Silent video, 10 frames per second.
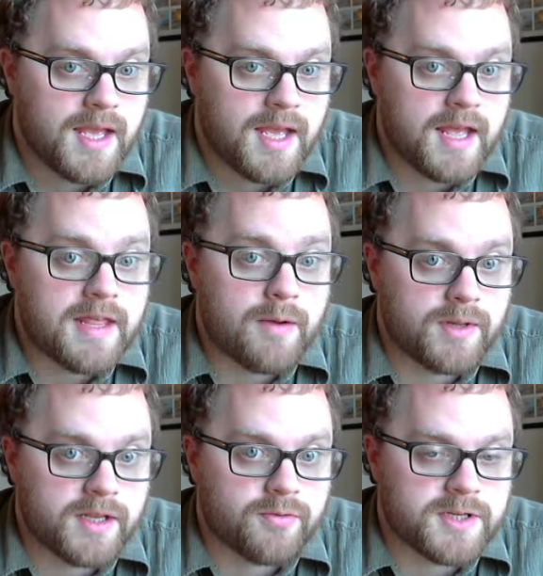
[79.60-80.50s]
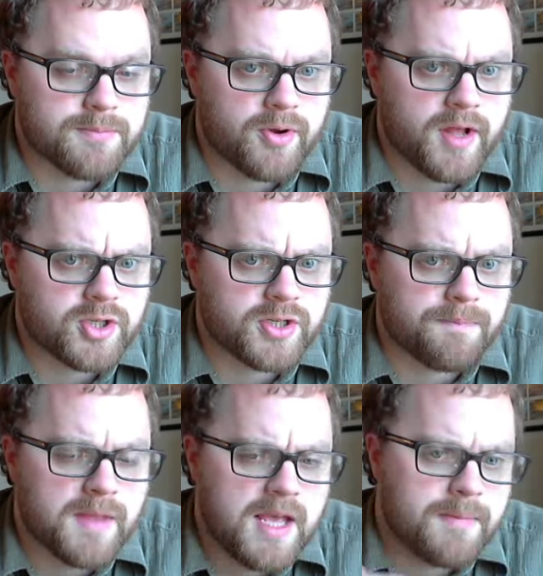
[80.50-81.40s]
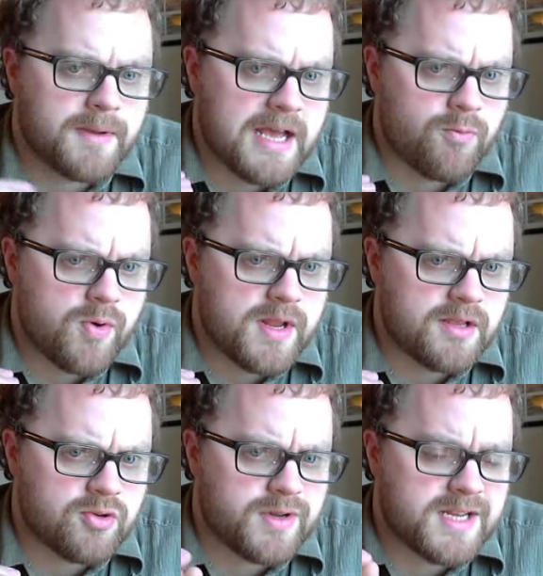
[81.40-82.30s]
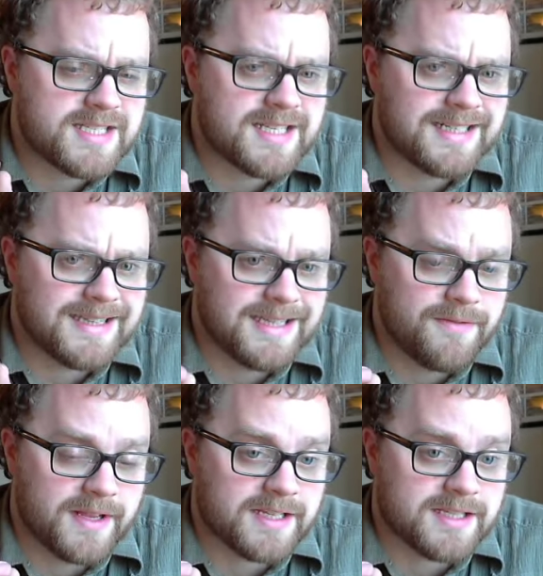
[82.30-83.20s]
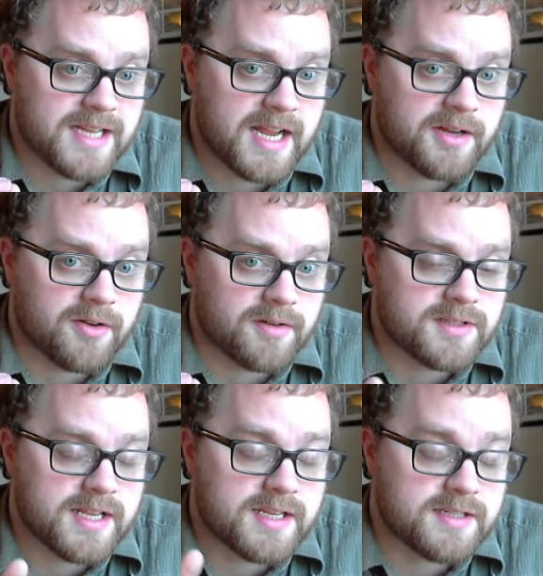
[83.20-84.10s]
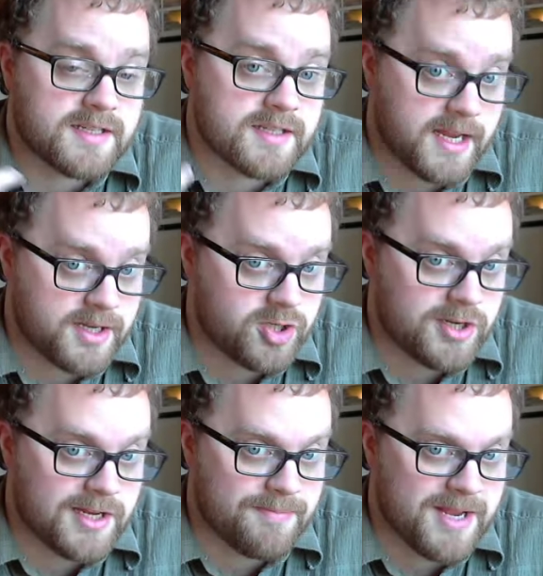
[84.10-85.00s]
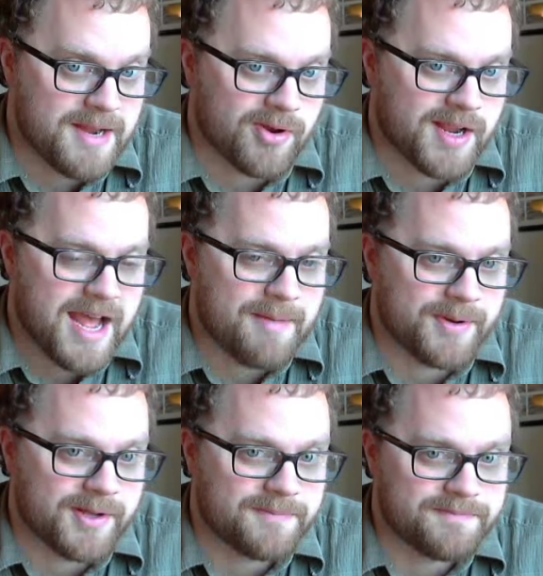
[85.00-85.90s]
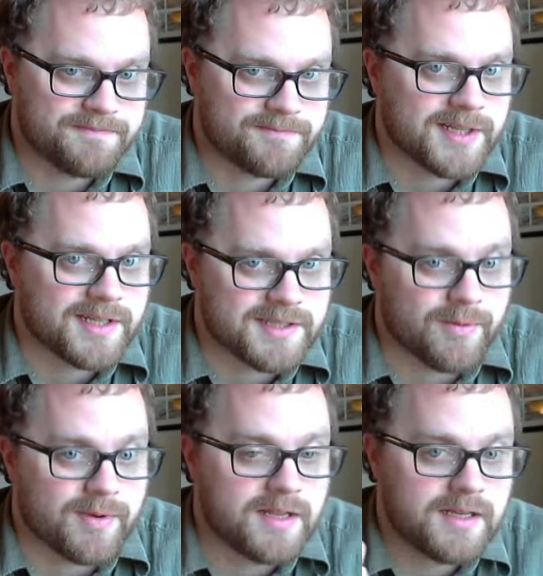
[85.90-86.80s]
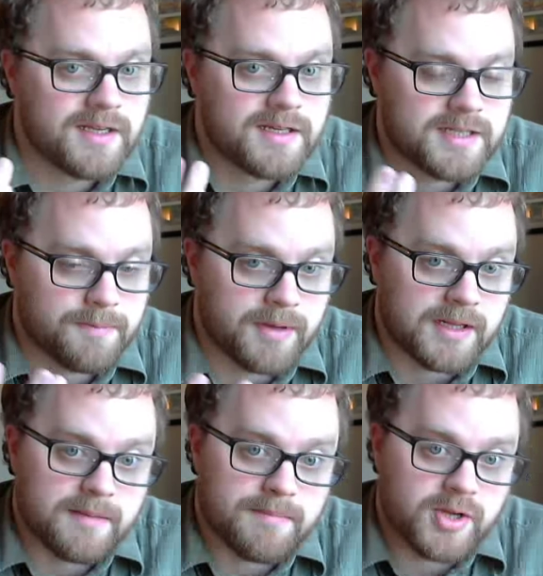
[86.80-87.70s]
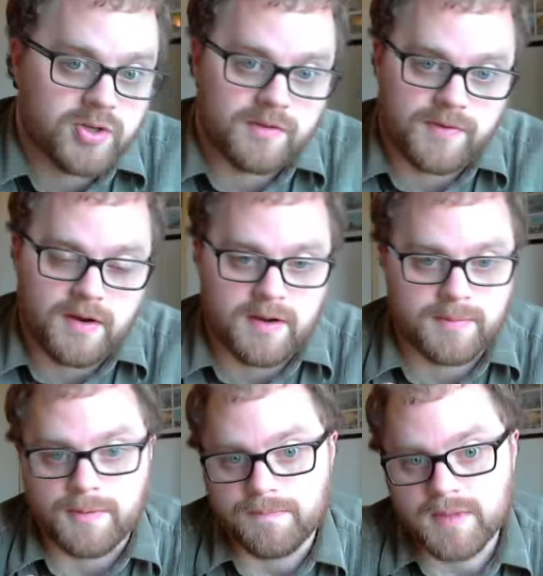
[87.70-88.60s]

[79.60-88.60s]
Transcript: and that will increase production, but that won't increase living standards, that is to say GDP per capita. That's how we typically measure the variable.